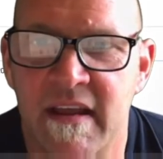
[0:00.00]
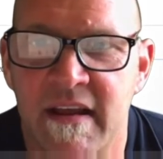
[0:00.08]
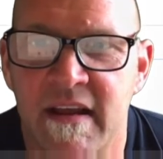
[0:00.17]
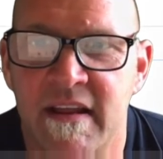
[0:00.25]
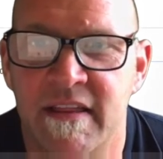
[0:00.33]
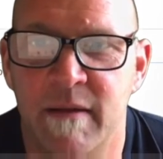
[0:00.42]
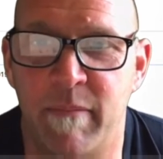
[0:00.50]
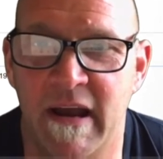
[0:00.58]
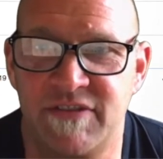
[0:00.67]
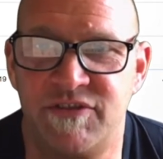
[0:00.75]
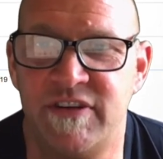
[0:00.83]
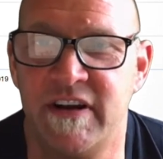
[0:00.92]
The
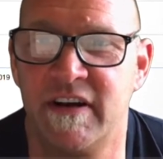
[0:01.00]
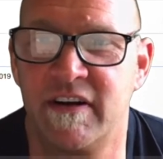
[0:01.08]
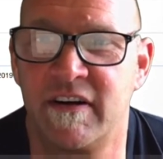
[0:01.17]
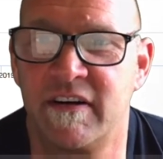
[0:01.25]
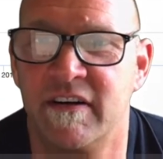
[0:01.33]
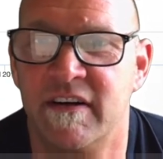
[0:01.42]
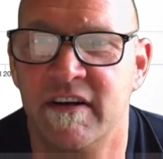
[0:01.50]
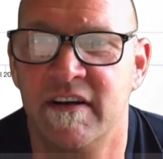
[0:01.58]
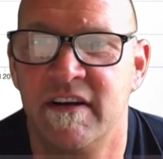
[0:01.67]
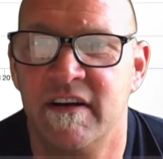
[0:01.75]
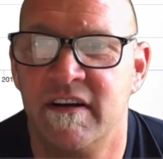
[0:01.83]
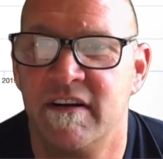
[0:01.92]
best year
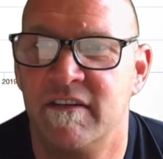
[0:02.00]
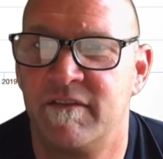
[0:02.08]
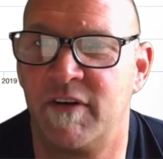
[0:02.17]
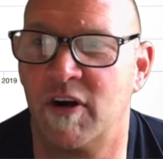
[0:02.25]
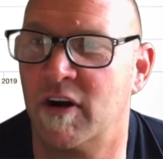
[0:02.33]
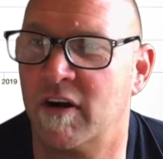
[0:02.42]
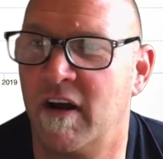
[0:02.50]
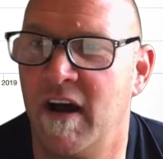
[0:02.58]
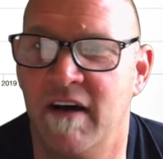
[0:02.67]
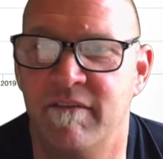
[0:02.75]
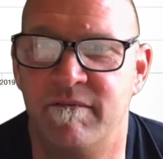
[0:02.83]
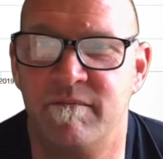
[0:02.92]
for
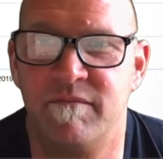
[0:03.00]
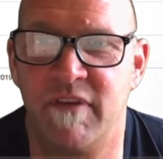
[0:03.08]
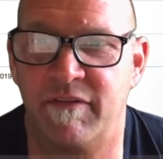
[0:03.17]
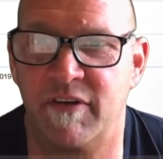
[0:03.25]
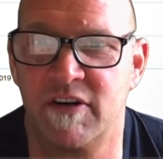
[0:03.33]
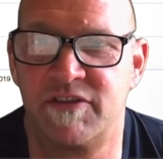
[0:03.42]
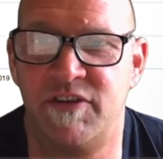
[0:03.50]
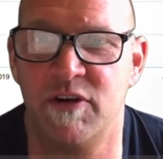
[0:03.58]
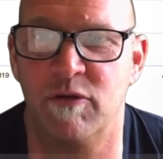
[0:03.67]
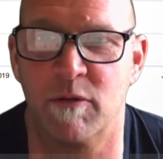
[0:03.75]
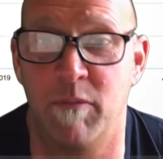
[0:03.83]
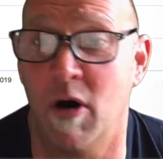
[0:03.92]
the first two
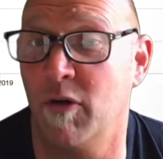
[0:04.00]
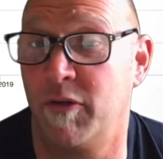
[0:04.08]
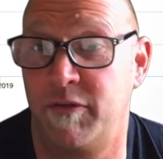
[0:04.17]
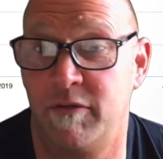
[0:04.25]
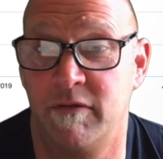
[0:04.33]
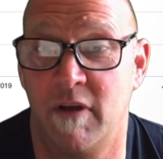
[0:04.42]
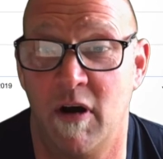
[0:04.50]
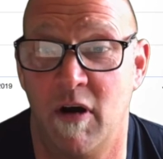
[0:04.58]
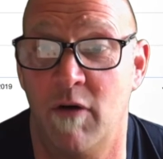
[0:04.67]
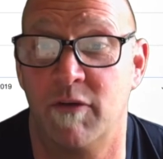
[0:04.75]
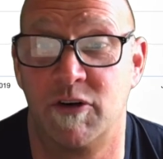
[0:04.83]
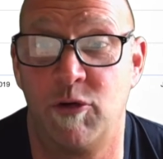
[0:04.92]
were both
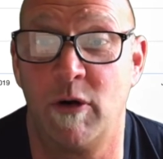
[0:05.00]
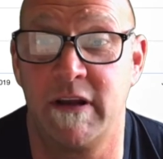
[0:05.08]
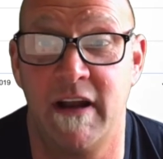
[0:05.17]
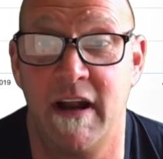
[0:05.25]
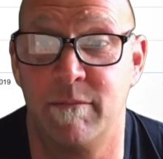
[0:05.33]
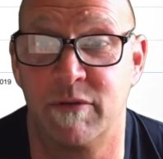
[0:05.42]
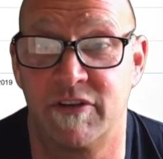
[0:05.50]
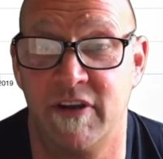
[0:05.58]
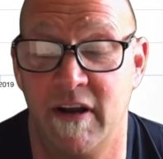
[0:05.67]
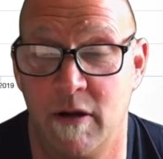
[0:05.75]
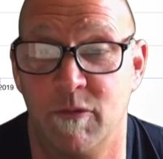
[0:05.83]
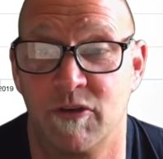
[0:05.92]
over 29%,
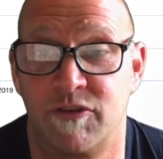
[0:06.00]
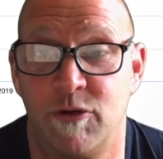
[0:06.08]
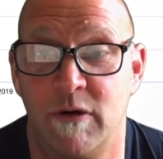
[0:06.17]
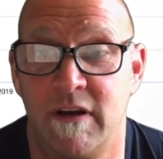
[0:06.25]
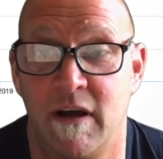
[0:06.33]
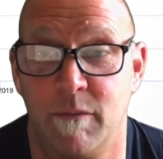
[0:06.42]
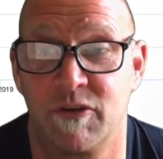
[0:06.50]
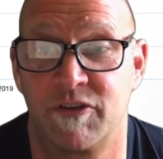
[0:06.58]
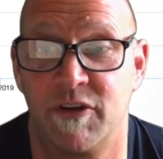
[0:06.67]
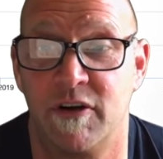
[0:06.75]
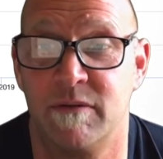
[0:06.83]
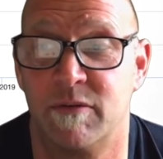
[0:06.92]
almost
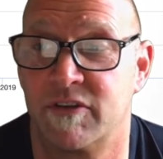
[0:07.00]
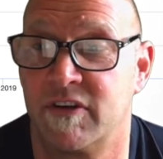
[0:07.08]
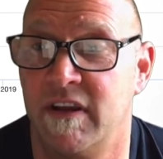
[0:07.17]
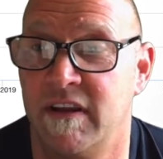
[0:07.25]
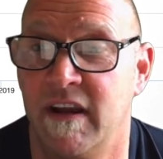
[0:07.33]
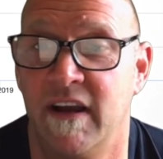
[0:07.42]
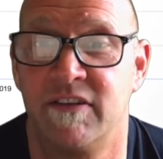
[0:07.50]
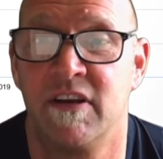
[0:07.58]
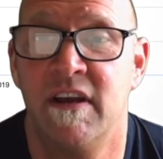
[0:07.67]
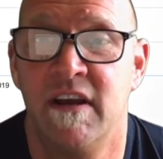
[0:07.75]
30%, you guys.